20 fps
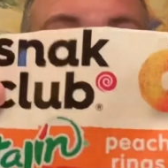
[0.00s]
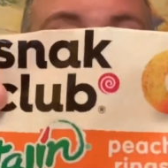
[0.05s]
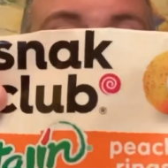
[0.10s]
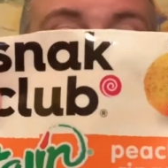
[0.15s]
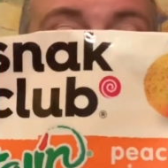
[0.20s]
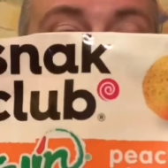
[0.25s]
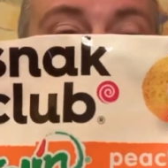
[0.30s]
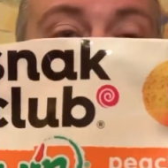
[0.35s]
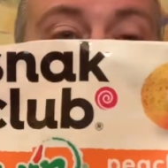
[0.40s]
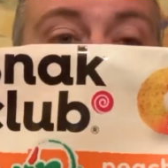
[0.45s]

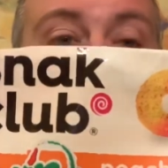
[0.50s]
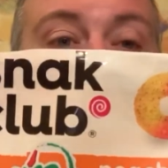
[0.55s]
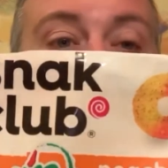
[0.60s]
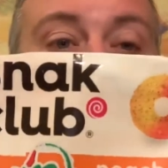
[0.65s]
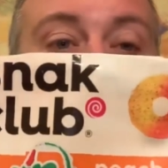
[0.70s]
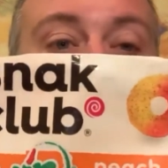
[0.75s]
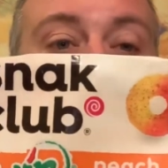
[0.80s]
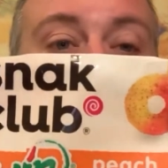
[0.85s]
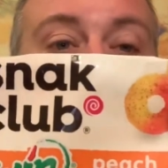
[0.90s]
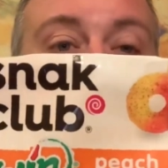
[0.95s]
for the Snack
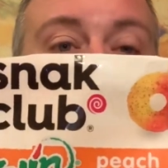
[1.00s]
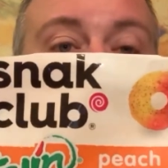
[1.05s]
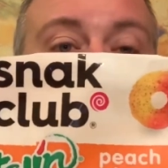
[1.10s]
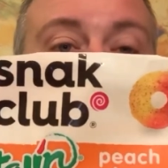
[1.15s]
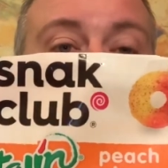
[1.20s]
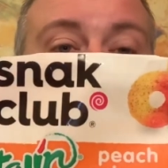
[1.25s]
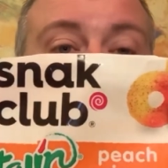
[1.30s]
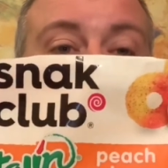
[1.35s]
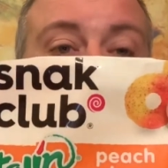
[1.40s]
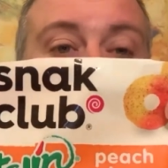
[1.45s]
Club
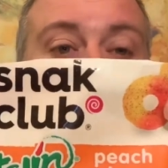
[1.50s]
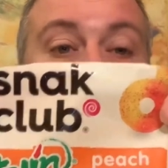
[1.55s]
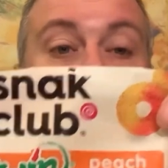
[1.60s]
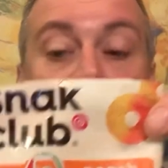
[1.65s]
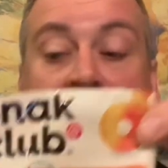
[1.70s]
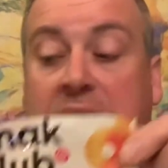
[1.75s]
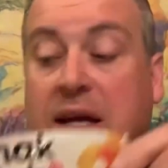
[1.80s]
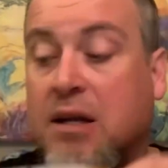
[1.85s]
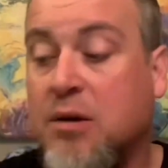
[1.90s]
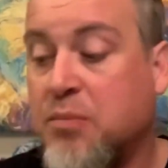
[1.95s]

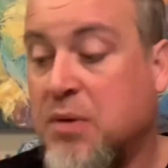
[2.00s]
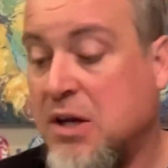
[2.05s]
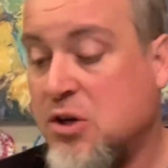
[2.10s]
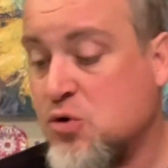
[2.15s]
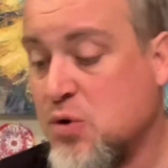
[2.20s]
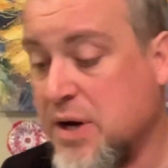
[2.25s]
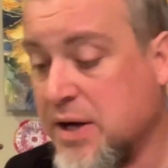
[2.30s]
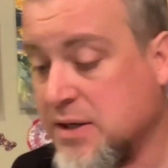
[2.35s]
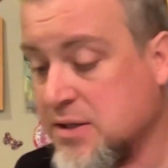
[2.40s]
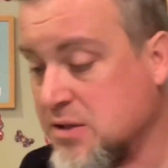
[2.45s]
Tajín Peach
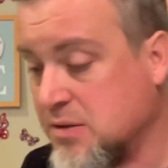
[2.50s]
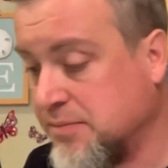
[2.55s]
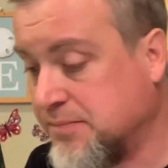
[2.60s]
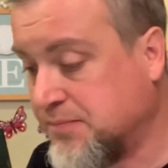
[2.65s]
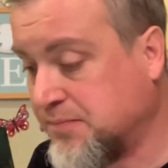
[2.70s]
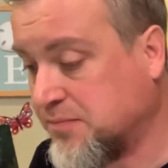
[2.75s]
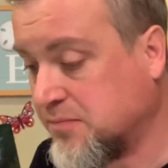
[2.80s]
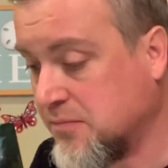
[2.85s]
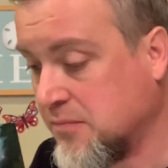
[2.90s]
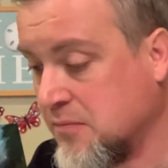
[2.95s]
Rings.
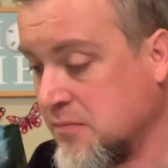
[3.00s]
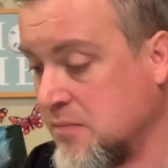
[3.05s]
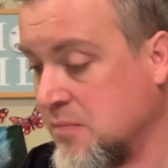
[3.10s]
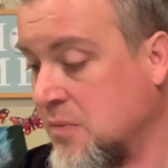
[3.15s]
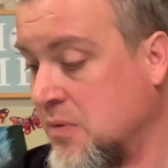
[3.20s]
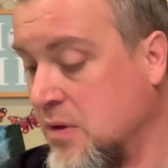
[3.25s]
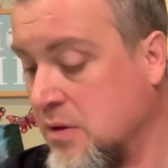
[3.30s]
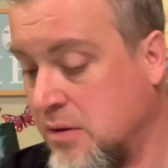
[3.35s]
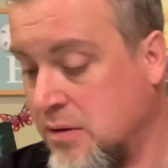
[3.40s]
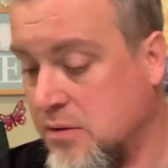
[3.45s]

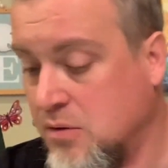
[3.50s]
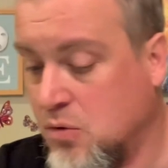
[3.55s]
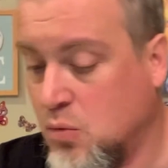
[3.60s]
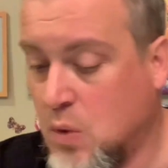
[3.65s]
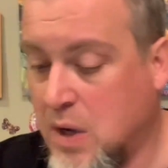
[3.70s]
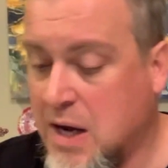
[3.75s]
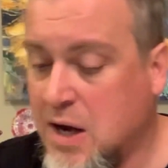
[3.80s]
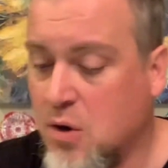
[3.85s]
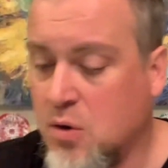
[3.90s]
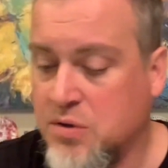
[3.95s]

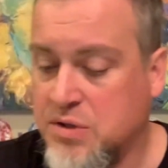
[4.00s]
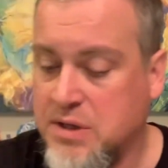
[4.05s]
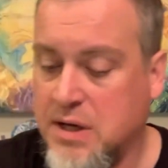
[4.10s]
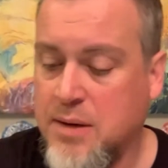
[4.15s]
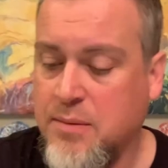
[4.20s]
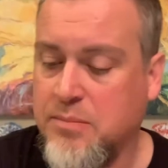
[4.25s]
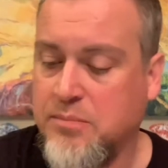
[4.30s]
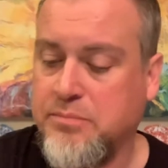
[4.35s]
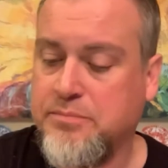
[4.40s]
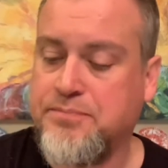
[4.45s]
Wow,
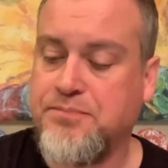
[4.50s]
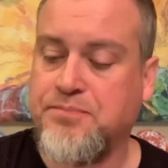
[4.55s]
yum.